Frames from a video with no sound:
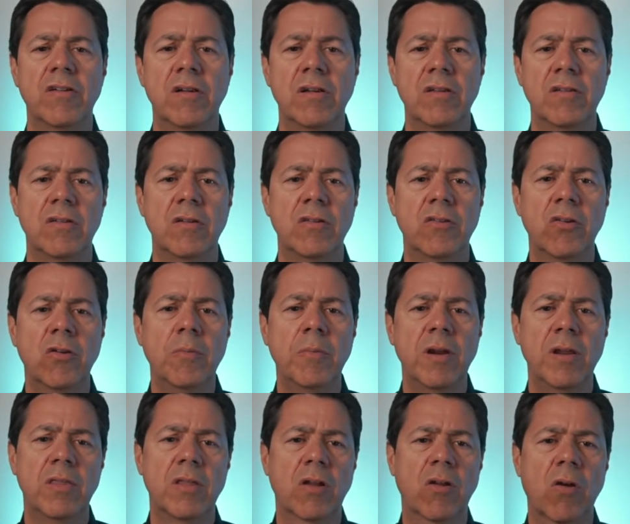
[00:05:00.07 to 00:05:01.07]
is
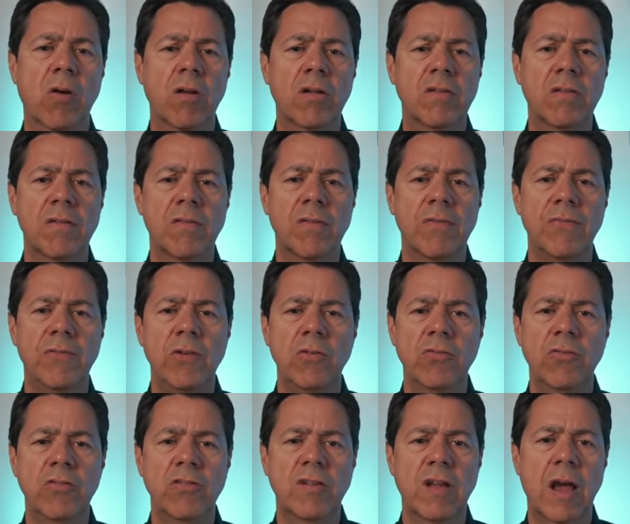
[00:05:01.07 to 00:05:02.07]
determining the cost of the
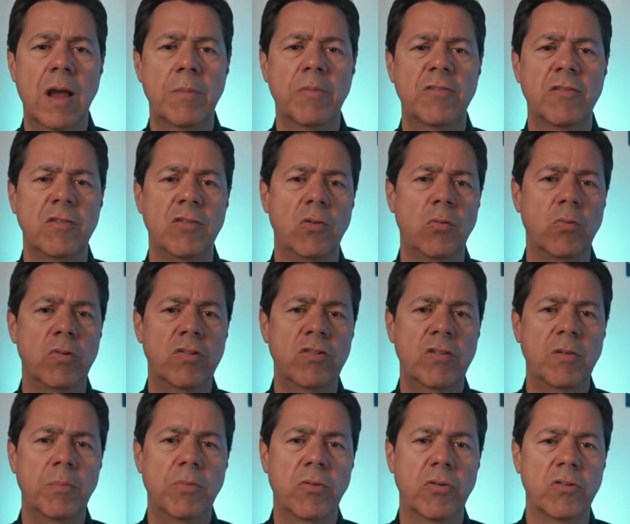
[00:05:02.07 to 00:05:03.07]
futures option you
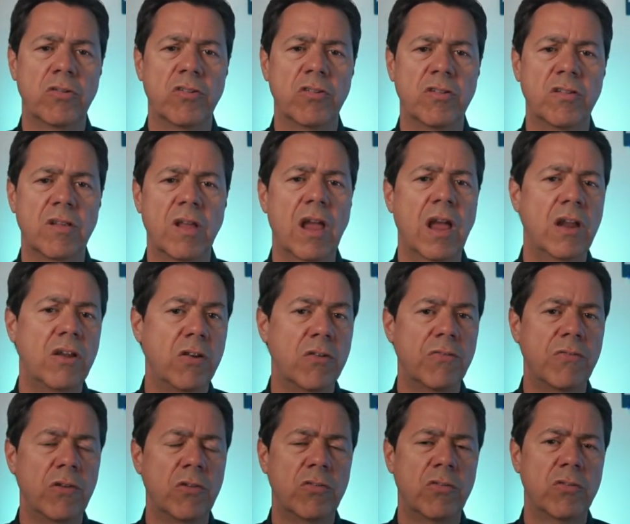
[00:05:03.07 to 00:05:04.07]
wish to purchase to hedge your
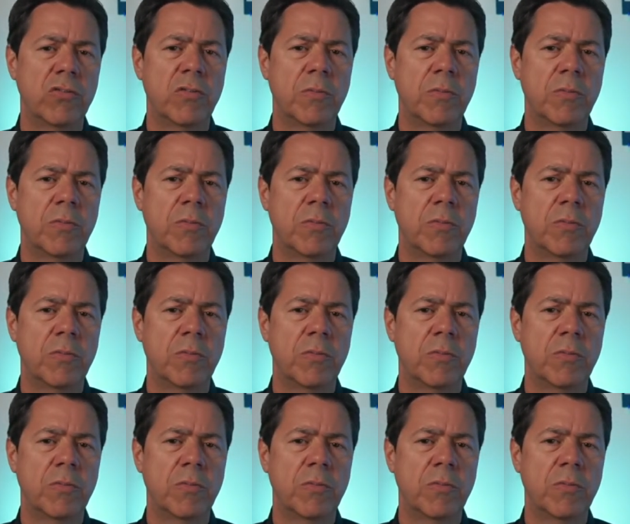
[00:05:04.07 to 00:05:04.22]
futures